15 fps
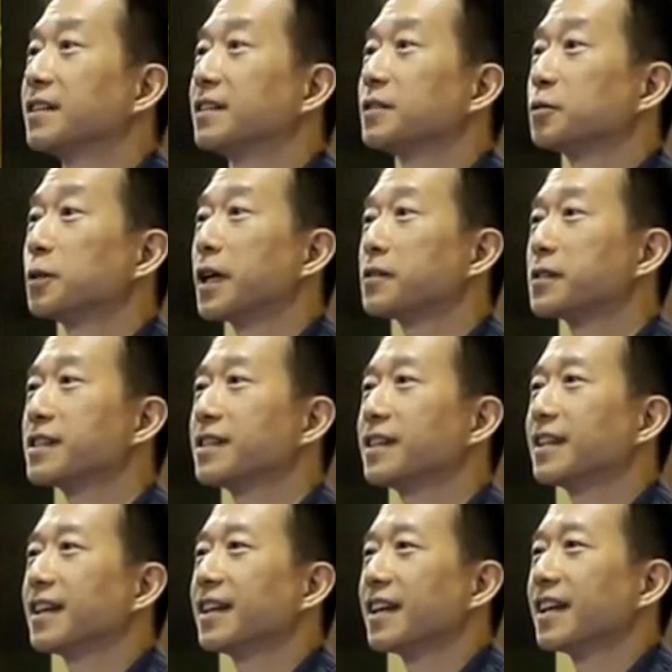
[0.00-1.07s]
2,000?
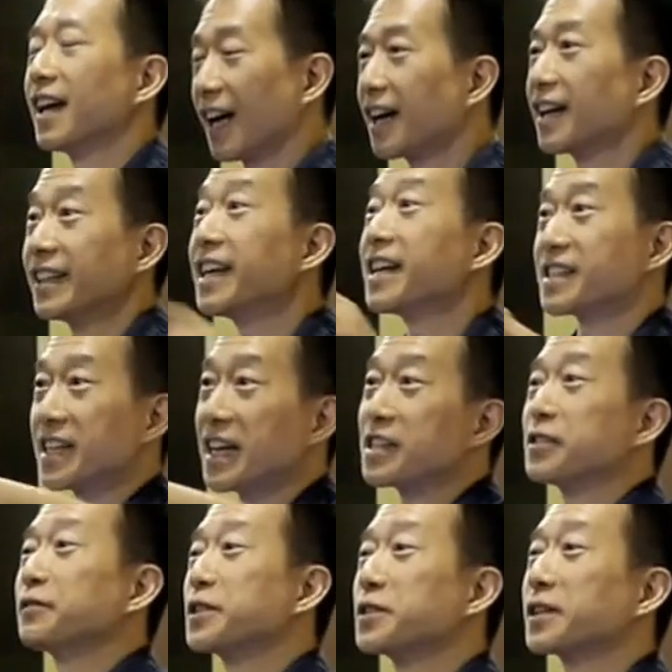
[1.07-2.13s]
Yes, there's
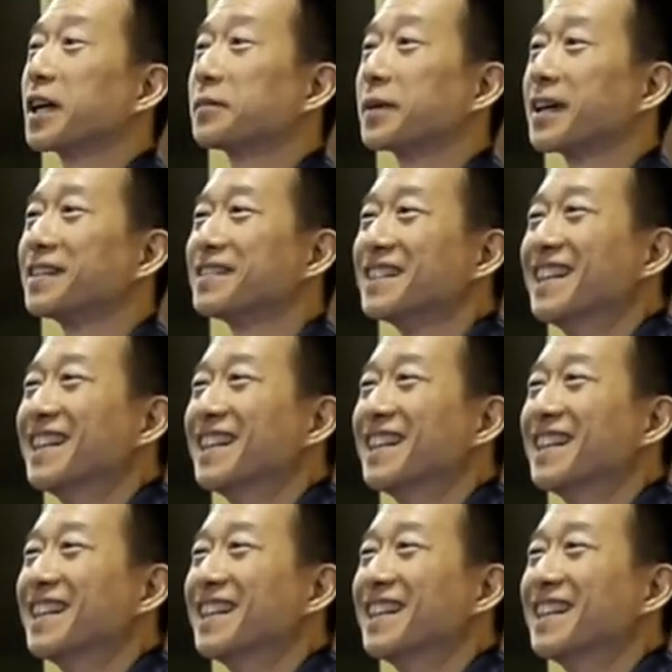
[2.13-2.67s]
a version coming up.